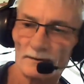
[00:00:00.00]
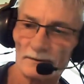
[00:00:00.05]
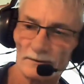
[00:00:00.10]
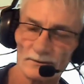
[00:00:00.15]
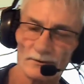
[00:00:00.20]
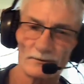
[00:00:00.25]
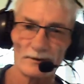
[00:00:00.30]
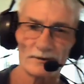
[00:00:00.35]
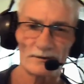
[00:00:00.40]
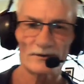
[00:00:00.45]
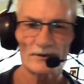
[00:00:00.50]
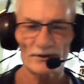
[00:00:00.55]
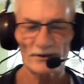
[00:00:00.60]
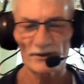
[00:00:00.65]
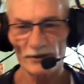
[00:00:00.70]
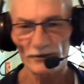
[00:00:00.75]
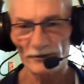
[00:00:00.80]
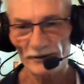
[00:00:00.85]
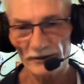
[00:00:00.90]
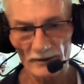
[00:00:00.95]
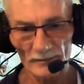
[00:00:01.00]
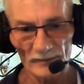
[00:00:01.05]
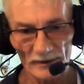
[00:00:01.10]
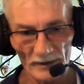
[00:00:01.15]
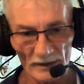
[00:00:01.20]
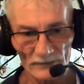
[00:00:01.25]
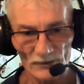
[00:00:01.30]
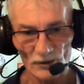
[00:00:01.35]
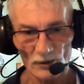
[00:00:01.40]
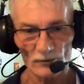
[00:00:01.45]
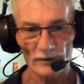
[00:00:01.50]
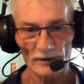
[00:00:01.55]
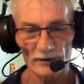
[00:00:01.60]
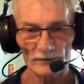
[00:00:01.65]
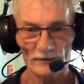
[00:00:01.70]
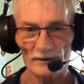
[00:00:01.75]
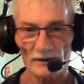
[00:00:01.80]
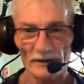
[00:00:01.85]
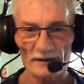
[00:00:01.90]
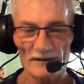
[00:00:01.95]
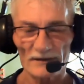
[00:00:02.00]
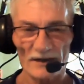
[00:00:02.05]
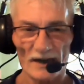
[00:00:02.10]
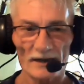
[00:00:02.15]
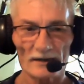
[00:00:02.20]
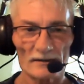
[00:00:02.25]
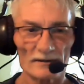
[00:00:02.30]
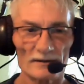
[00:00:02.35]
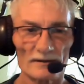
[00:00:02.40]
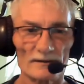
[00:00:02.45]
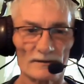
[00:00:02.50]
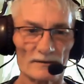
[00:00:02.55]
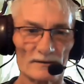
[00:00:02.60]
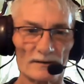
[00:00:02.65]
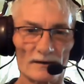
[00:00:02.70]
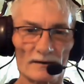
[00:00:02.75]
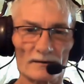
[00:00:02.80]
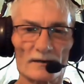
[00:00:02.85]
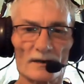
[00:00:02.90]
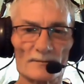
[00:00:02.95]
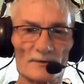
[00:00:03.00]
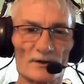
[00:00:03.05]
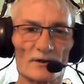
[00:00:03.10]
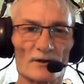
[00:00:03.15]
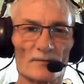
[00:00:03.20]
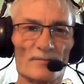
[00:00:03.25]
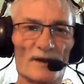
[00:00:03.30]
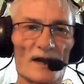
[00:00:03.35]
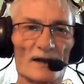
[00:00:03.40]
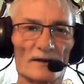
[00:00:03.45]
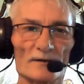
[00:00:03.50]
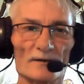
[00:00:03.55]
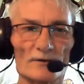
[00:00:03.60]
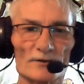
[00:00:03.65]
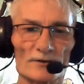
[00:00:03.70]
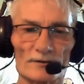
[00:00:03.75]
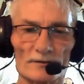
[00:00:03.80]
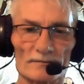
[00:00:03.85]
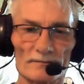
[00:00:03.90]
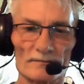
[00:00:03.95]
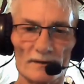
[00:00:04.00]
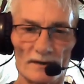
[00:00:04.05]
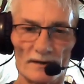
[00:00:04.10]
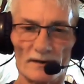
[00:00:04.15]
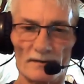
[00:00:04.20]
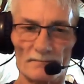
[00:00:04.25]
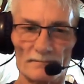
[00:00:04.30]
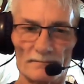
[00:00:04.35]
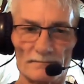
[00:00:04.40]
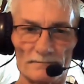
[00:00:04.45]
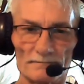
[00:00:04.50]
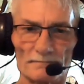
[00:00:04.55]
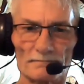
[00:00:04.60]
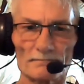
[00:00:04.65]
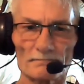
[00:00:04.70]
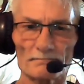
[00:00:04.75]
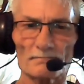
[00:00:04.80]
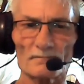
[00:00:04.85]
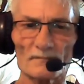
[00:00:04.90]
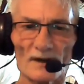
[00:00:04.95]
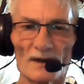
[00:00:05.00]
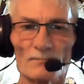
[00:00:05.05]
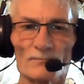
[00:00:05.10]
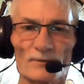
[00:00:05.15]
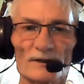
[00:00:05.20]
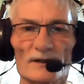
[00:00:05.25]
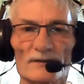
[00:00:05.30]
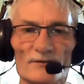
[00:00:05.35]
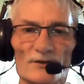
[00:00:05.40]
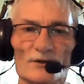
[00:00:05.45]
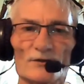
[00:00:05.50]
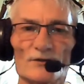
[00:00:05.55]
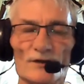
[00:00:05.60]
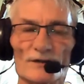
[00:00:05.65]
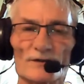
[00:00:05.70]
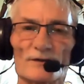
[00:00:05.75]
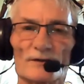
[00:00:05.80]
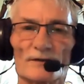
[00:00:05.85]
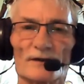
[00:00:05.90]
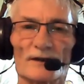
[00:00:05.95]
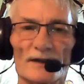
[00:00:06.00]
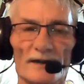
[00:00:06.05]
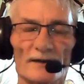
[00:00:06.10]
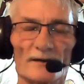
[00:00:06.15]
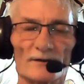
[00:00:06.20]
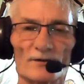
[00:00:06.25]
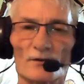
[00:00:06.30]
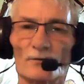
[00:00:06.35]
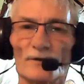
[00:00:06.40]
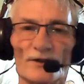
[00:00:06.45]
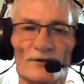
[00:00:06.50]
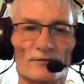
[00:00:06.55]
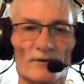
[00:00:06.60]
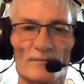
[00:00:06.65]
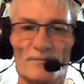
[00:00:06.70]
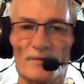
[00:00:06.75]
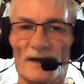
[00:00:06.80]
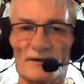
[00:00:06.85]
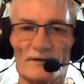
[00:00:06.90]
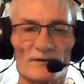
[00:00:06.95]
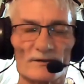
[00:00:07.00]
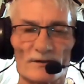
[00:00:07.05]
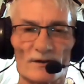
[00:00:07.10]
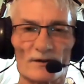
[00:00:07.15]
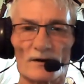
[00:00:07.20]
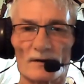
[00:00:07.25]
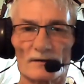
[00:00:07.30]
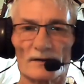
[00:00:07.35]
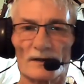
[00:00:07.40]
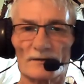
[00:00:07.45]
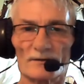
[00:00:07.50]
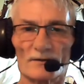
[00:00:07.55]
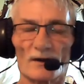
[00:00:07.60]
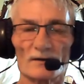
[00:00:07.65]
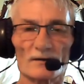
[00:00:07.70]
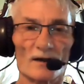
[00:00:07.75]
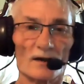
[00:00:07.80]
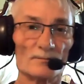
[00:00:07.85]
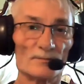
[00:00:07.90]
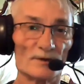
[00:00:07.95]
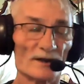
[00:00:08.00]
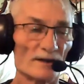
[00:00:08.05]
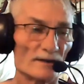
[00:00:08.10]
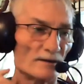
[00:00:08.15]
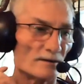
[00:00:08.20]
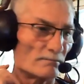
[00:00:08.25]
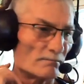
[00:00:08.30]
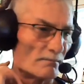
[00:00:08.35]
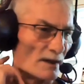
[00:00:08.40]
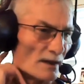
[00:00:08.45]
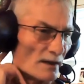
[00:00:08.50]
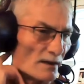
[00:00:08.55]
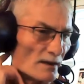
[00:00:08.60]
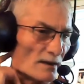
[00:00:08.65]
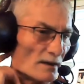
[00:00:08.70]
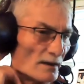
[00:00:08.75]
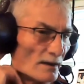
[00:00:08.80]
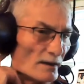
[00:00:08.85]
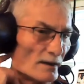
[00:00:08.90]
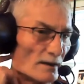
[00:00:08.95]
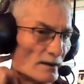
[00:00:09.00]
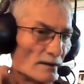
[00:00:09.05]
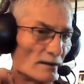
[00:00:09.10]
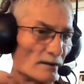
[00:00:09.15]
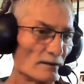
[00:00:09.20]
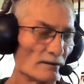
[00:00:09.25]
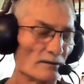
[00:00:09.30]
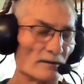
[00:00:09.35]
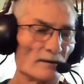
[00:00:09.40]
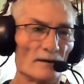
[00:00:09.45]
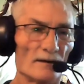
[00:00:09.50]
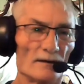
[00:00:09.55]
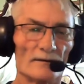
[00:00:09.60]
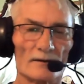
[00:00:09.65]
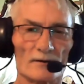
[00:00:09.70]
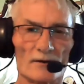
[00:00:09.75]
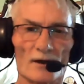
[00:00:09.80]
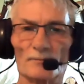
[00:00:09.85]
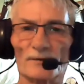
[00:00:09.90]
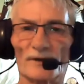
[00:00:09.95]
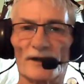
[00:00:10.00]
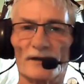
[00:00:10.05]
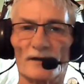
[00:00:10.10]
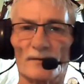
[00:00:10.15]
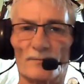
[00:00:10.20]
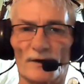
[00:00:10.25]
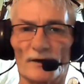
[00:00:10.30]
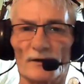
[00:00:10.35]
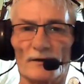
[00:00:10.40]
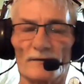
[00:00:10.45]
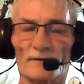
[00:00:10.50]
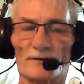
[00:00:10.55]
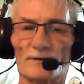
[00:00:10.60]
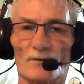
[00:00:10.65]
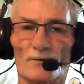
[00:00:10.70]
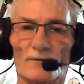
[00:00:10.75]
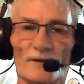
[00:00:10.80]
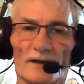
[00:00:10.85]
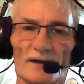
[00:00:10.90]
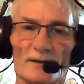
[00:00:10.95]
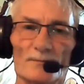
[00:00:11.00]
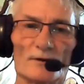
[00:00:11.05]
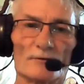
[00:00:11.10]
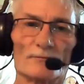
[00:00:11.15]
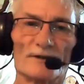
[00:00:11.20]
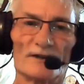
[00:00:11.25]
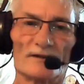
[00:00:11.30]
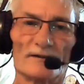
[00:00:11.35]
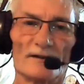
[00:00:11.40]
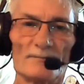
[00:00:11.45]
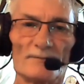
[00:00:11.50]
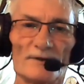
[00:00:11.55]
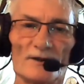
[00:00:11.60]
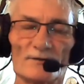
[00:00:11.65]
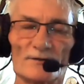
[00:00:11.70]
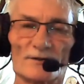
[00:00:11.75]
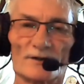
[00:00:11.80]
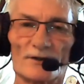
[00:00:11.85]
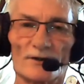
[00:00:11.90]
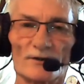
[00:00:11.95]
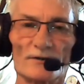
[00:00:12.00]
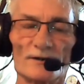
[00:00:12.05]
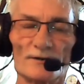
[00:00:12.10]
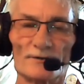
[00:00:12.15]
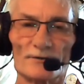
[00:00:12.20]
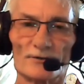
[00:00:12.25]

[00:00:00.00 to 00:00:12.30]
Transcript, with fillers: So the security agreement I've shown here is not exactly as uh, comes in our package, um, but it gives you a gist. And again, it's only three pages. So not, it's not complicated. Uh, the complicated part of this whole thing about reclaiming your securities